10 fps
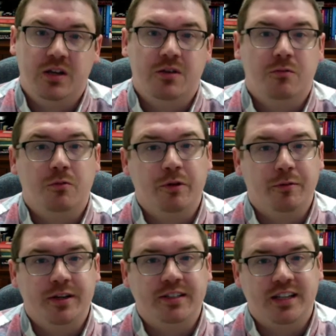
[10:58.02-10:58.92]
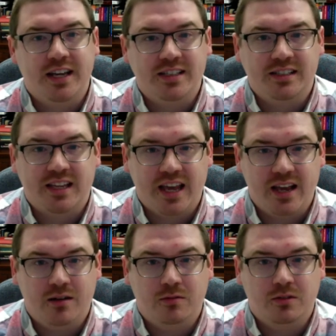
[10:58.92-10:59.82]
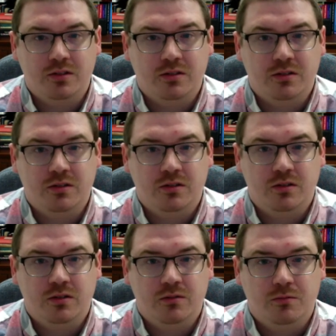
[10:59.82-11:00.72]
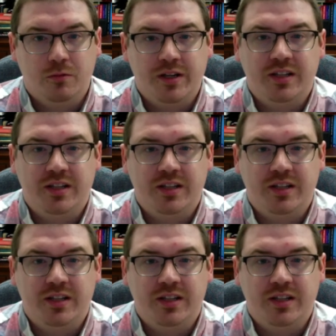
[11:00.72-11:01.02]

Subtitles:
When we read today's account, we